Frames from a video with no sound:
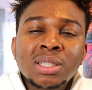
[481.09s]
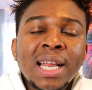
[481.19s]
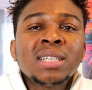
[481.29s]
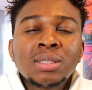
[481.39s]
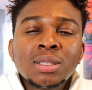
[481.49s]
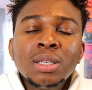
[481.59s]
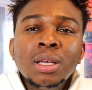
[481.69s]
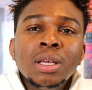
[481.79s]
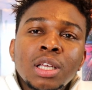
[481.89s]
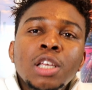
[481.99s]
That's
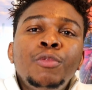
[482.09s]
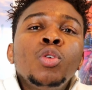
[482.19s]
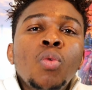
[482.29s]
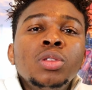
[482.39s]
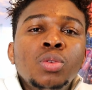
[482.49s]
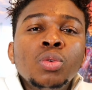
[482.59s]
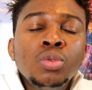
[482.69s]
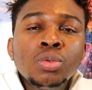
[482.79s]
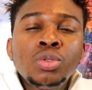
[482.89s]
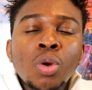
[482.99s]
if you want to
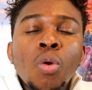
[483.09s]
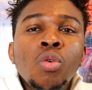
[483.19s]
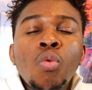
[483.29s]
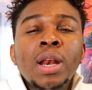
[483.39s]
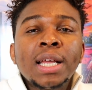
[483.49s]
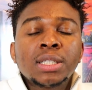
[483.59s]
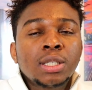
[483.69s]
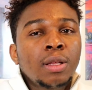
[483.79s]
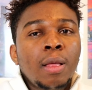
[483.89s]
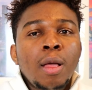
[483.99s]
use your own wallet.
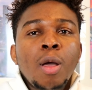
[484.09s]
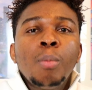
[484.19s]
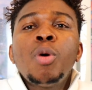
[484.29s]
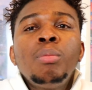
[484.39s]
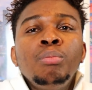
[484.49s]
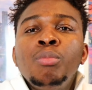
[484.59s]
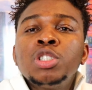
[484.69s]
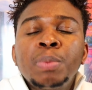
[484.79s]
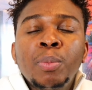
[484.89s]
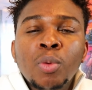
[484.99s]
But
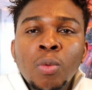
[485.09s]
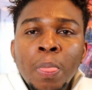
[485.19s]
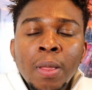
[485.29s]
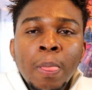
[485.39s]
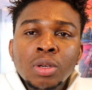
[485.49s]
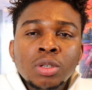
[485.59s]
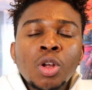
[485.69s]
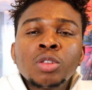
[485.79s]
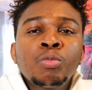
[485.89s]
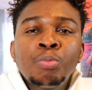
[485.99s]
most people
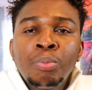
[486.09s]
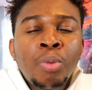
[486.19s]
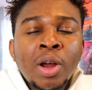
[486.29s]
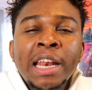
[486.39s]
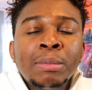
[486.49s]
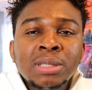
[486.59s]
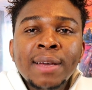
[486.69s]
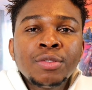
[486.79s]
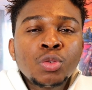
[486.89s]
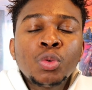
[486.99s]
don't bother
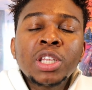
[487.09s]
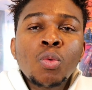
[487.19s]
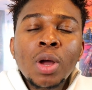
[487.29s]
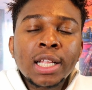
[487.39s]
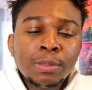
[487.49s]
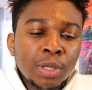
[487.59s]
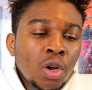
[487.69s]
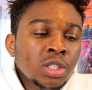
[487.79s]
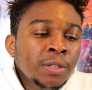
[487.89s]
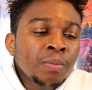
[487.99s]
themselves with a wallet
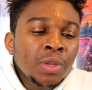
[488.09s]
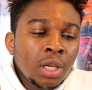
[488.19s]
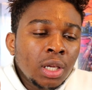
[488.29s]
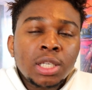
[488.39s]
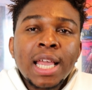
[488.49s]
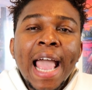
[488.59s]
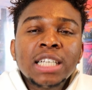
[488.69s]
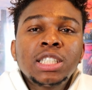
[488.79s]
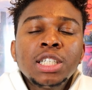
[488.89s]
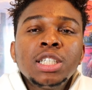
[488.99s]
because the
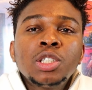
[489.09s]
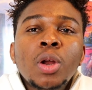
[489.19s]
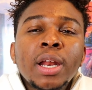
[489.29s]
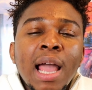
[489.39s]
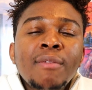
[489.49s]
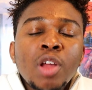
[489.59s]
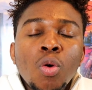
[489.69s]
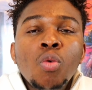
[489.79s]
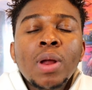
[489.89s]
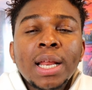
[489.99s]
exchanges already have their
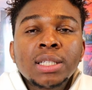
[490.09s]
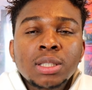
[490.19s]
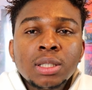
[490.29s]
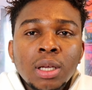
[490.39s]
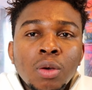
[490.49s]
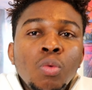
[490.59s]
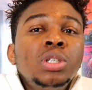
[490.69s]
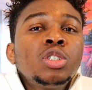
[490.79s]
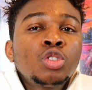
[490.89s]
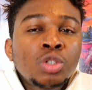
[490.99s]
own wallet,
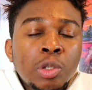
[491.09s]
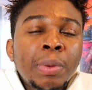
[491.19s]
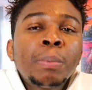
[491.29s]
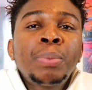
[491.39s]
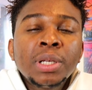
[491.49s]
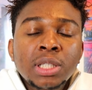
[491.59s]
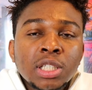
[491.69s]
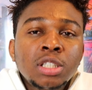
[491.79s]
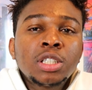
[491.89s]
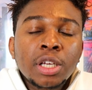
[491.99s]
which should be
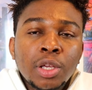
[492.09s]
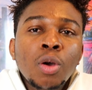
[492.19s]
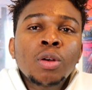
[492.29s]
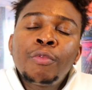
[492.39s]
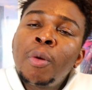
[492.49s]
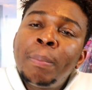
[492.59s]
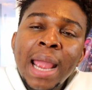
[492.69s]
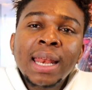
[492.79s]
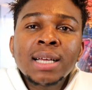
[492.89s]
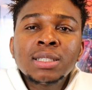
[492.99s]
pretty secured for
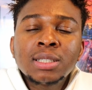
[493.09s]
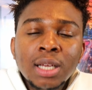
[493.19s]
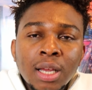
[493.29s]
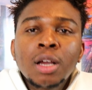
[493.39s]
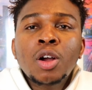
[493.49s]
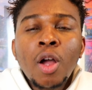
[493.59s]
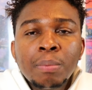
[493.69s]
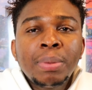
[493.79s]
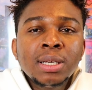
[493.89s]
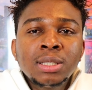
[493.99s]
Binance,
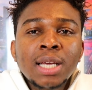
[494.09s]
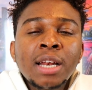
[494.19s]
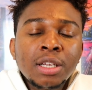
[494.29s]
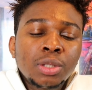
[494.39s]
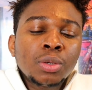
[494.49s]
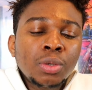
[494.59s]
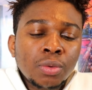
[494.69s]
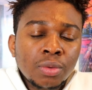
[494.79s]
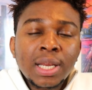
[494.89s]
Coinbase, and eToro.